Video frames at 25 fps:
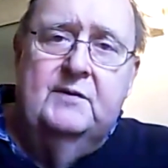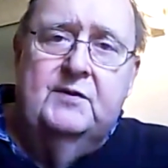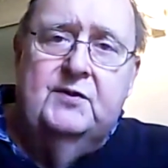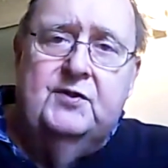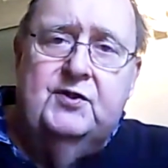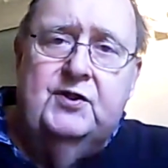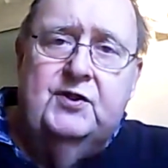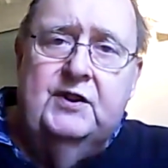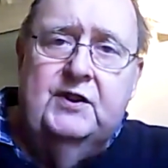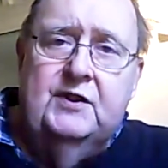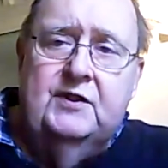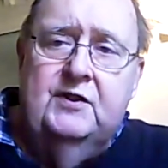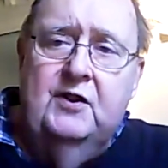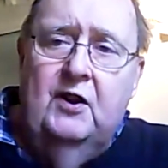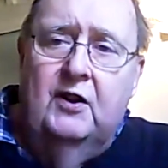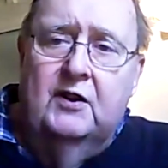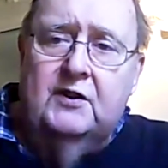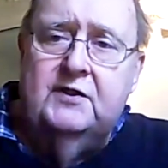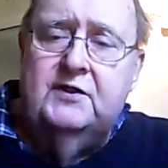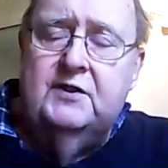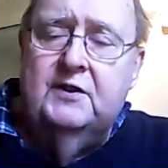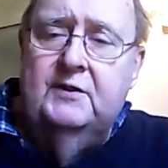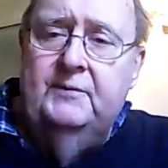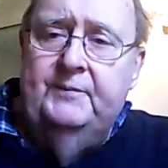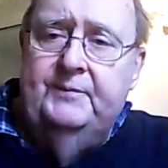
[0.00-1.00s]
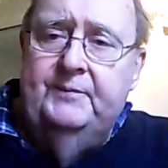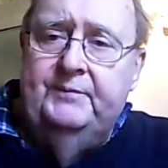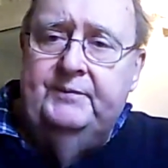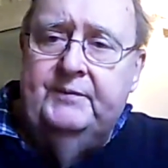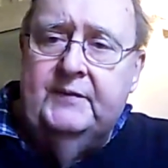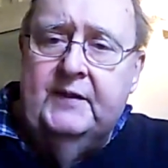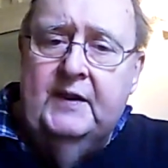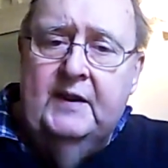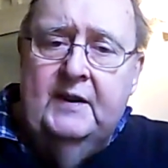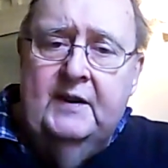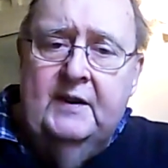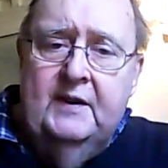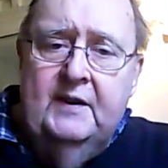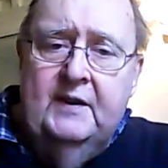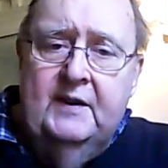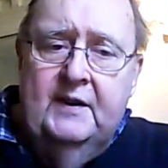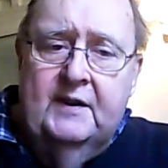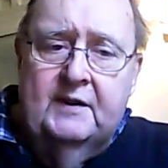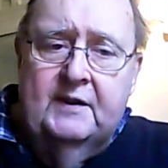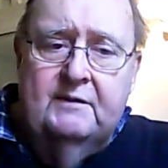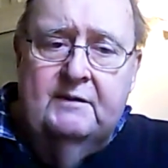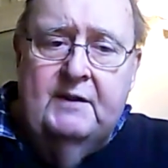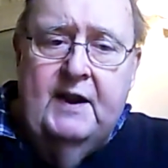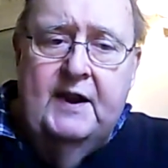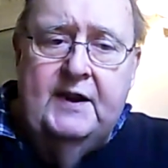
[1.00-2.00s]
she's not
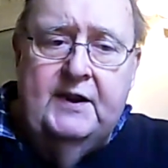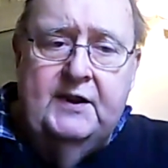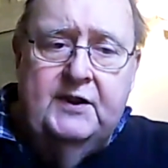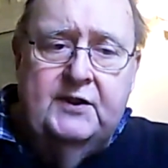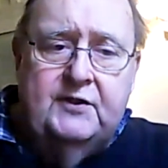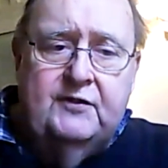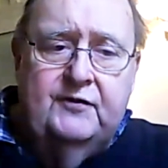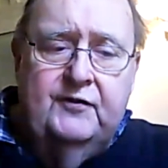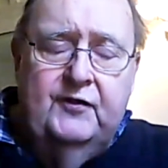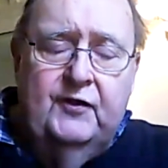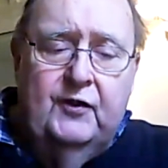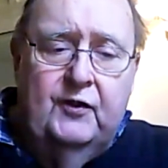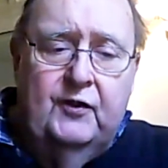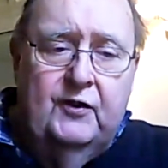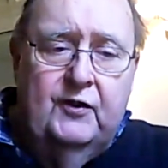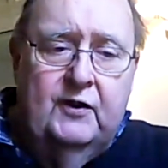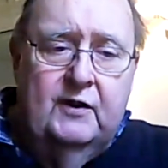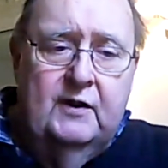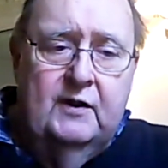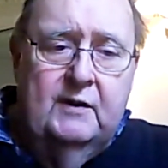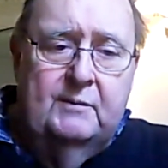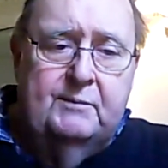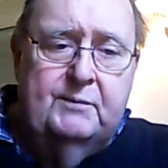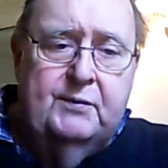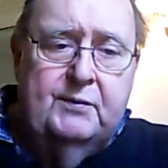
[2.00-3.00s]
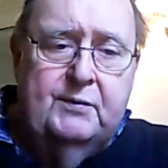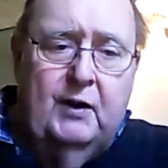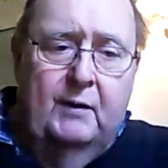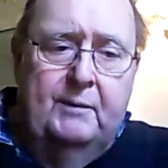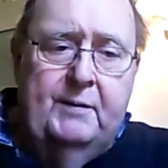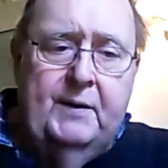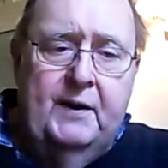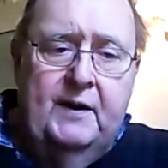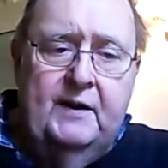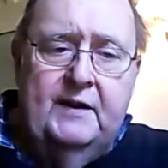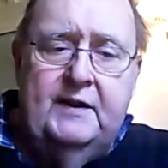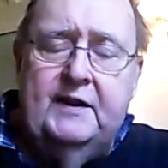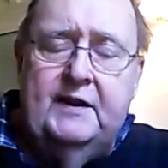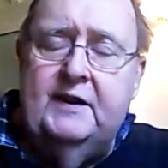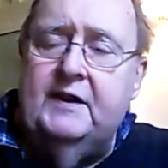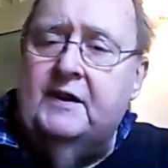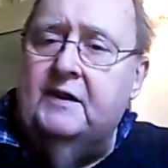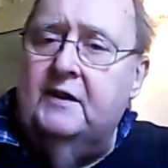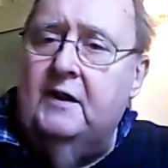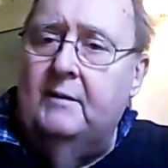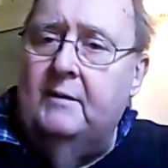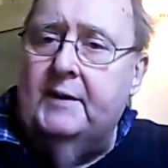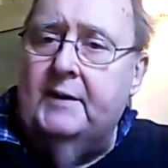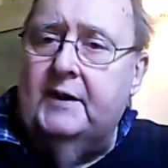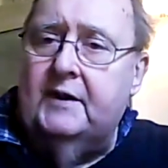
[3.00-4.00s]
arranged for a proper
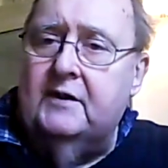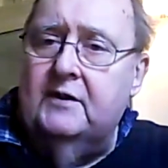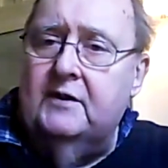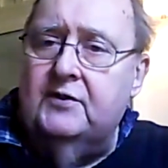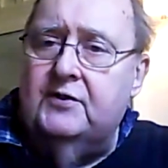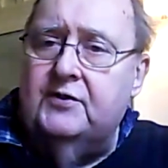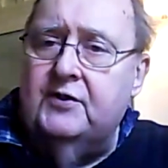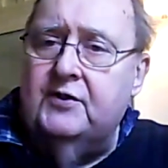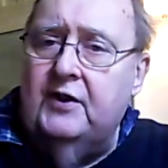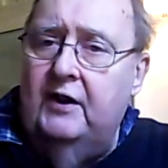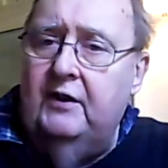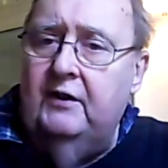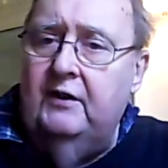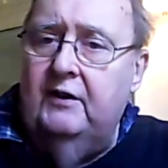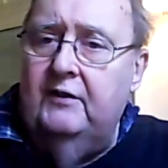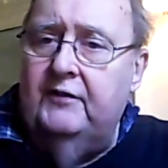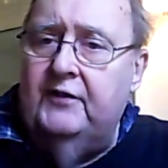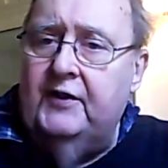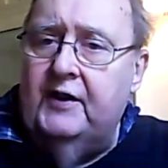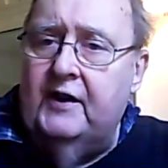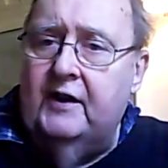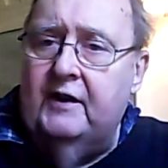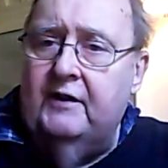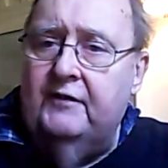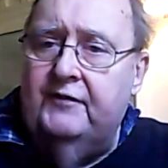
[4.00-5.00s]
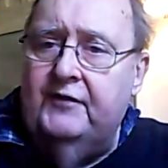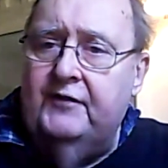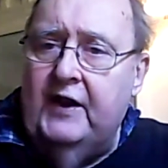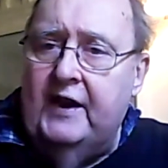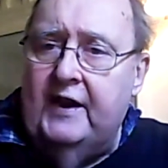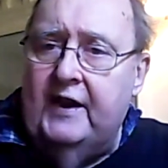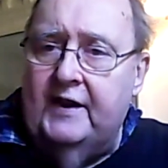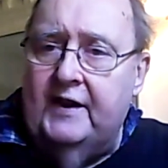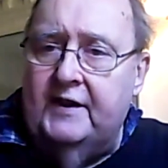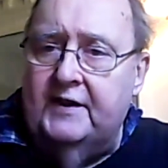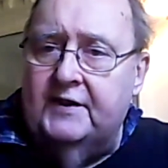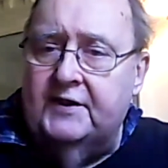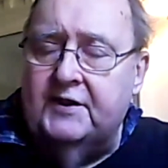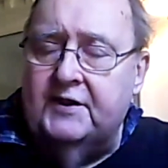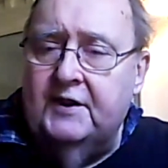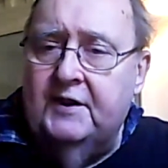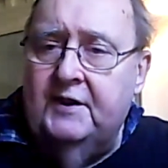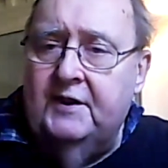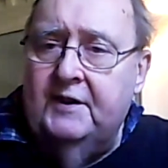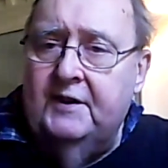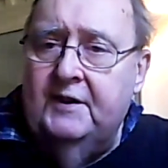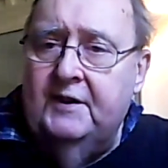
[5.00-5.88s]
economic control of her affairs